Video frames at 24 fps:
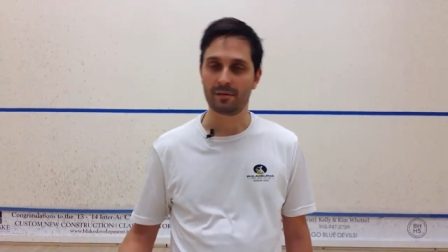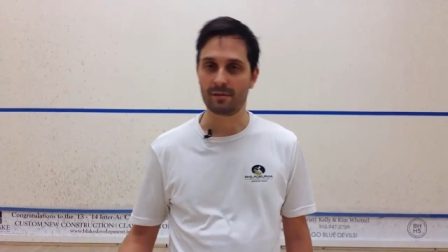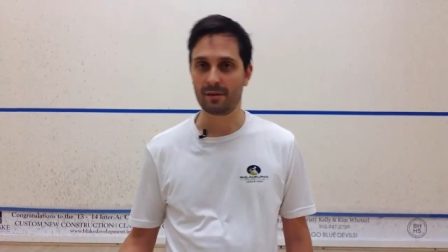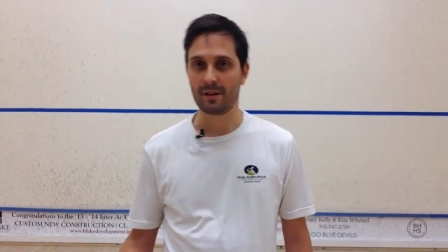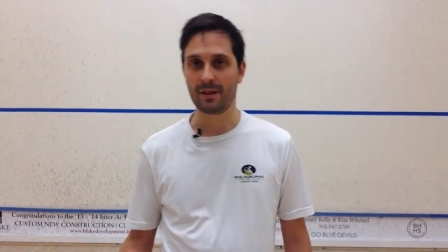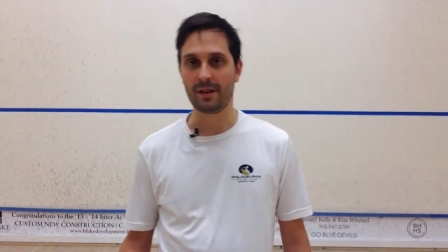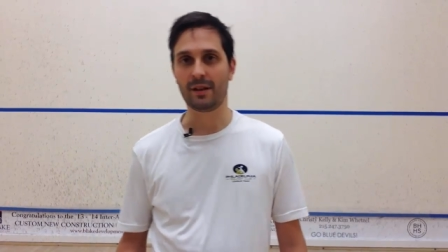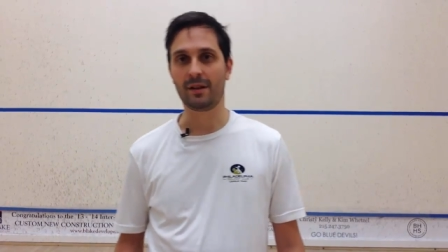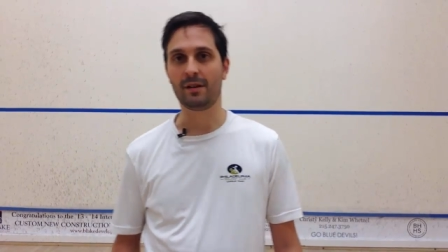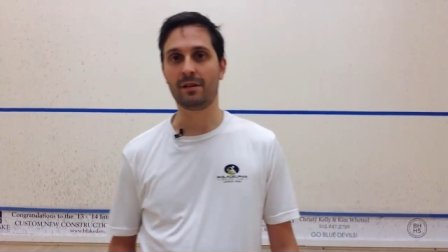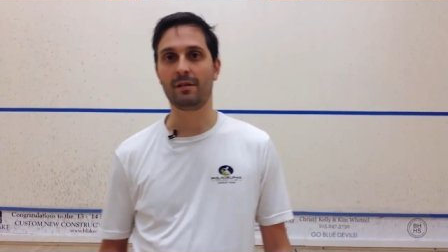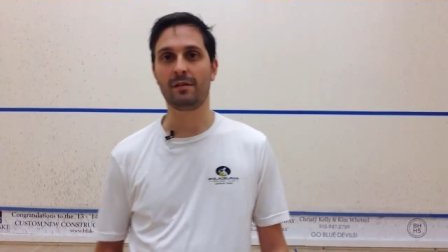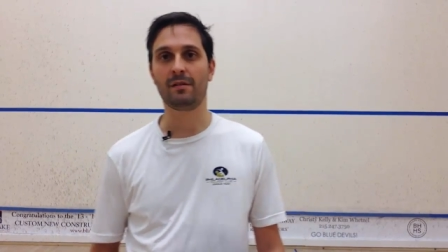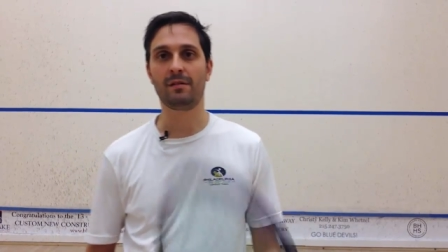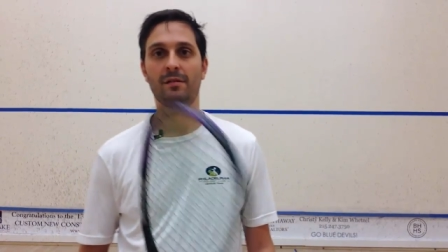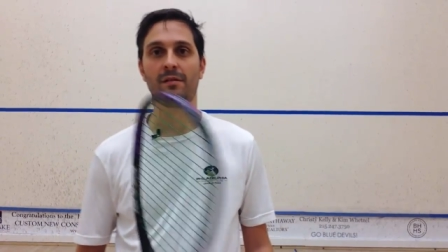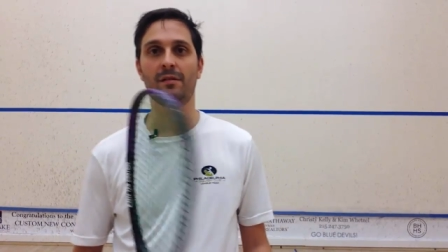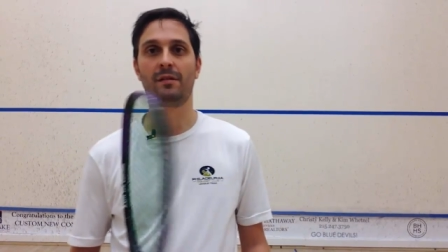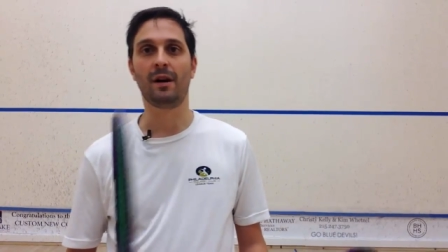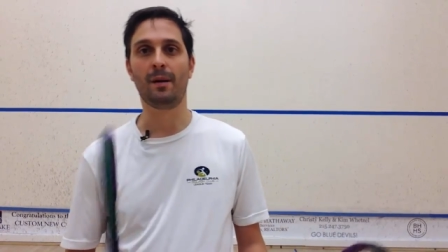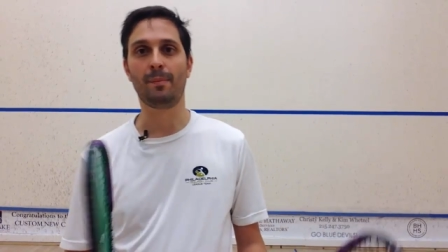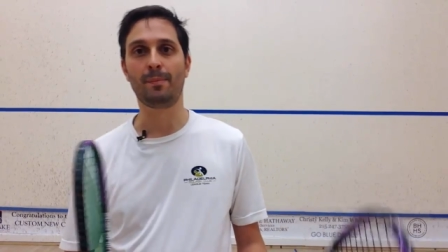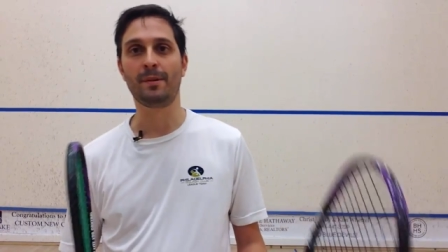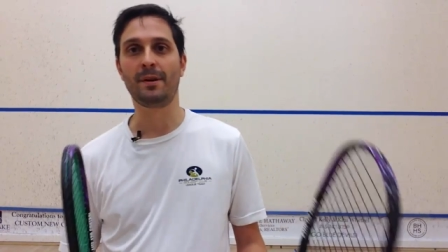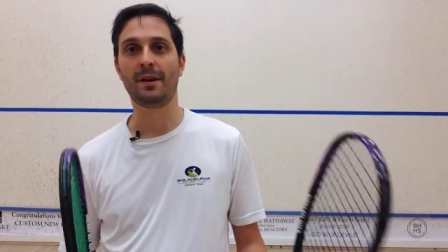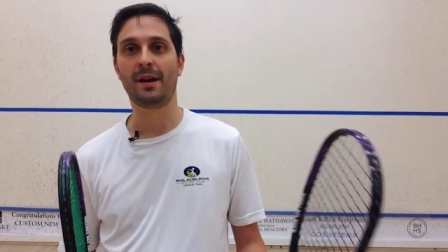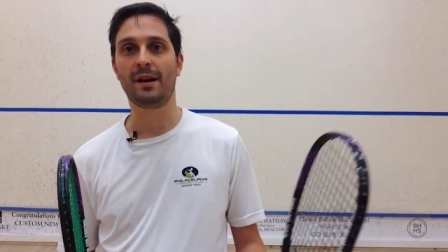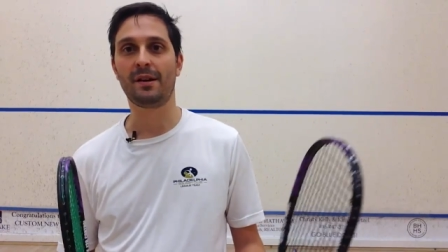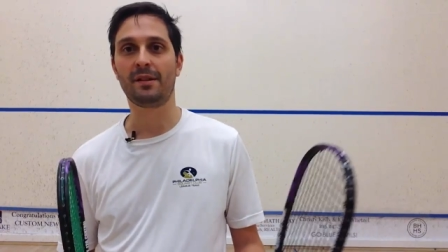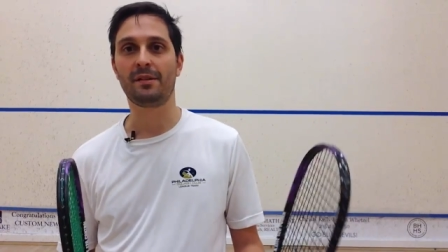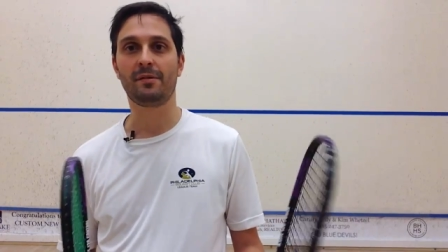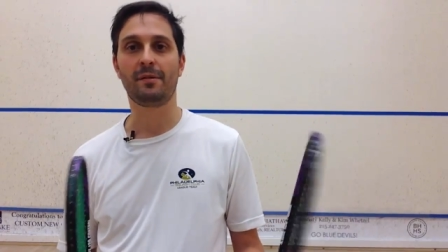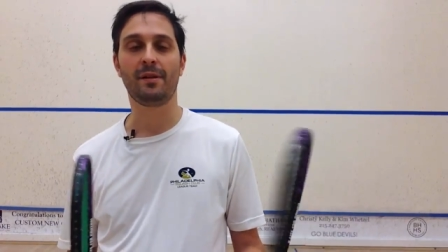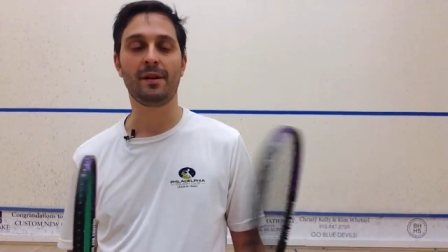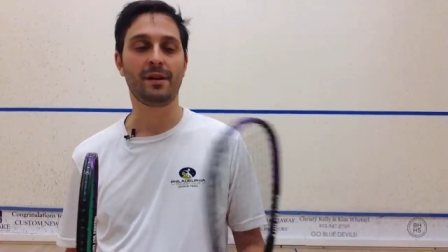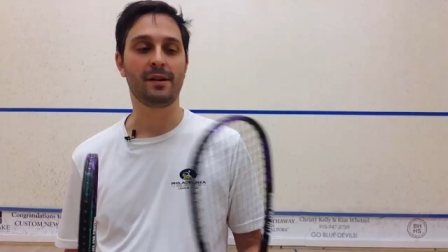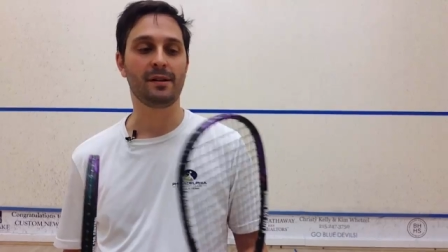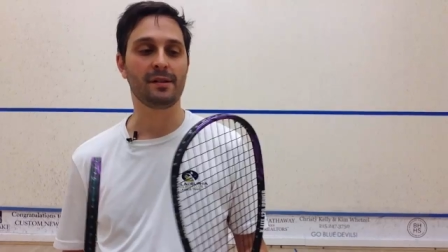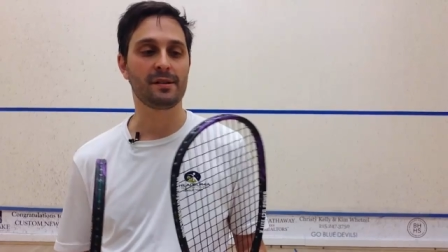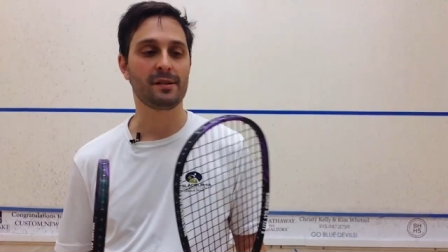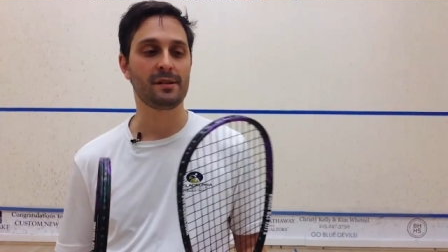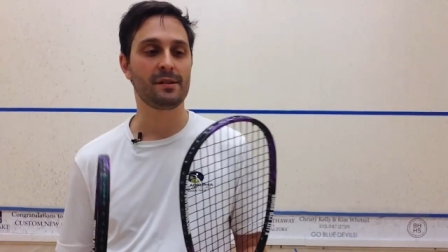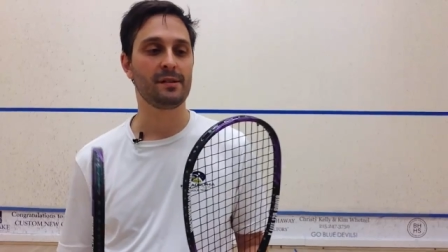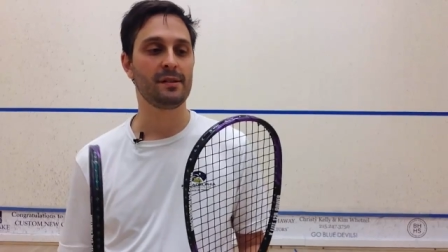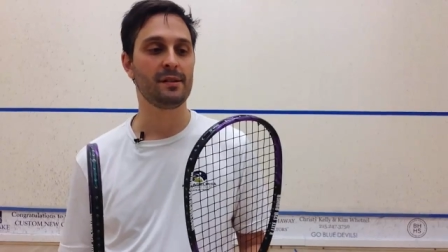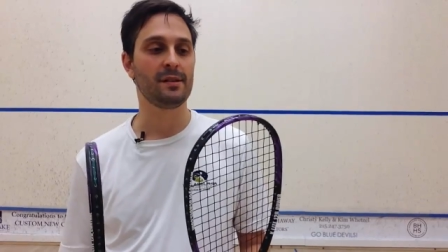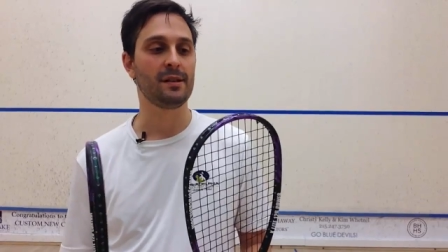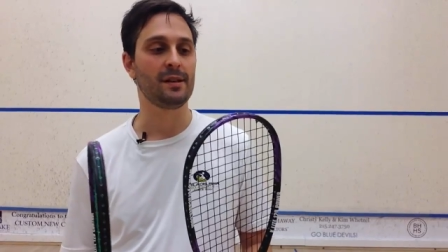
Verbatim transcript: you know, up and down the rails.